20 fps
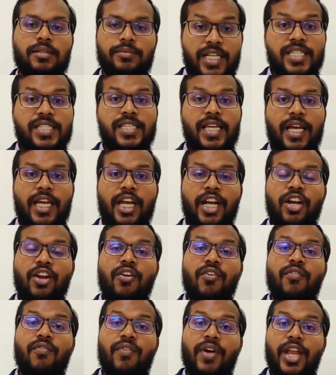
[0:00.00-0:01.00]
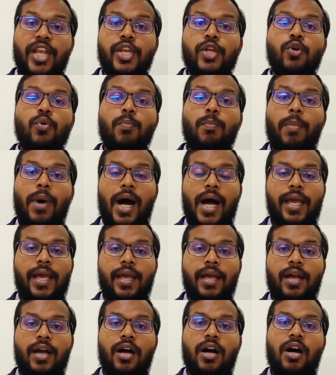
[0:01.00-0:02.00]
Second, when you buy
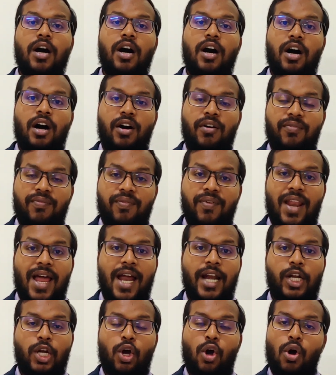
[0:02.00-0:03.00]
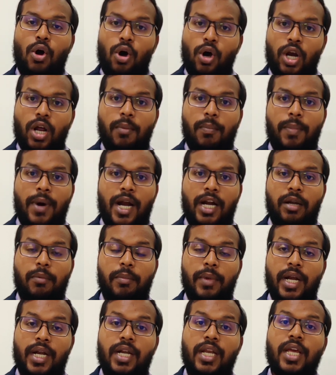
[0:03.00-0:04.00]
a flat or
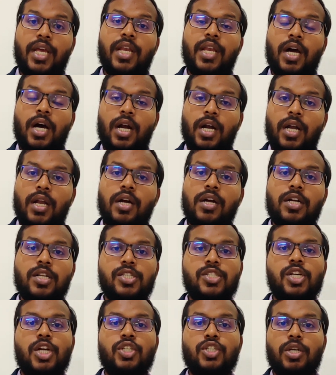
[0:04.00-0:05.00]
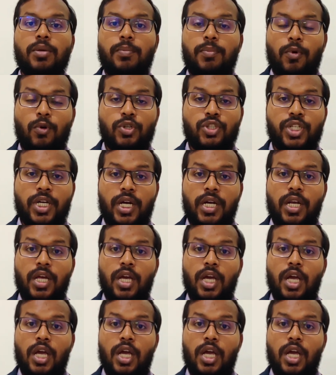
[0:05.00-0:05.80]
apartment in under construction project,